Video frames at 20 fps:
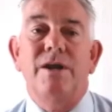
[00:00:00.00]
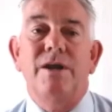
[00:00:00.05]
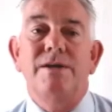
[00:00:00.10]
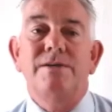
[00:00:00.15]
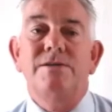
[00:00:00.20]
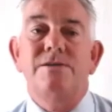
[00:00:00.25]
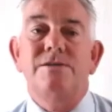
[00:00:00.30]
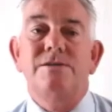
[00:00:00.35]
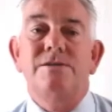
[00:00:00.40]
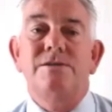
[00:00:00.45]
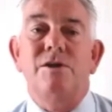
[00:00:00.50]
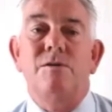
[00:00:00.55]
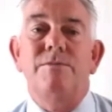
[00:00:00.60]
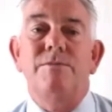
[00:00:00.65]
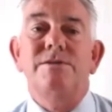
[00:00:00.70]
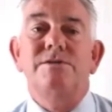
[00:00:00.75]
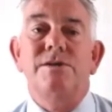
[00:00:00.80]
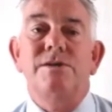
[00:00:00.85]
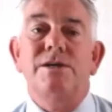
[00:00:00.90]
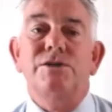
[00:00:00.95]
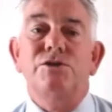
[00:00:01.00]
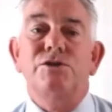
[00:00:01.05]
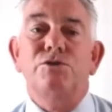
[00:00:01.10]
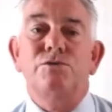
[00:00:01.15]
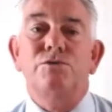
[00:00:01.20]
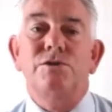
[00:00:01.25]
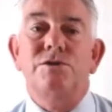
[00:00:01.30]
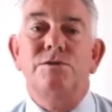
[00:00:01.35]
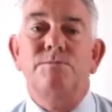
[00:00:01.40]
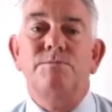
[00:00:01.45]
to some international
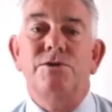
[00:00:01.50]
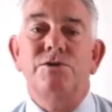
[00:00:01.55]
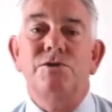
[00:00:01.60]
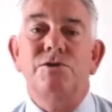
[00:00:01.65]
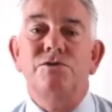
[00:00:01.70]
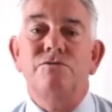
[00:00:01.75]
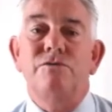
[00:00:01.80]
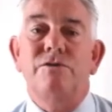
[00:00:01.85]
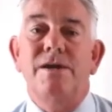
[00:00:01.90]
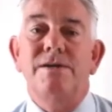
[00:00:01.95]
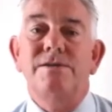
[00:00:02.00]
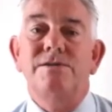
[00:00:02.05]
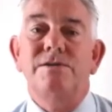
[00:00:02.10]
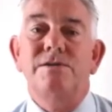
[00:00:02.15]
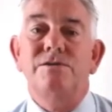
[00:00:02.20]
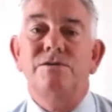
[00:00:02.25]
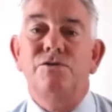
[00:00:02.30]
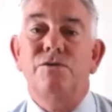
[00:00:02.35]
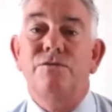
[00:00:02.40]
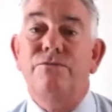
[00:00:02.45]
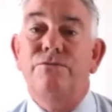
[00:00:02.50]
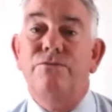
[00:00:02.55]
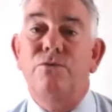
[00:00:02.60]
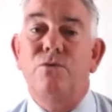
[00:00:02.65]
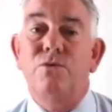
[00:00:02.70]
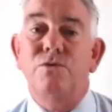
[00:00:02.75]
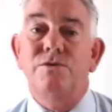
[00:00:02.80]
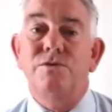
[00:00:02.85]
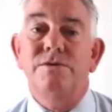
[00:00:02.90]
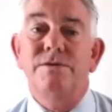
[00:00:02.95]
suspicions relating to fraud.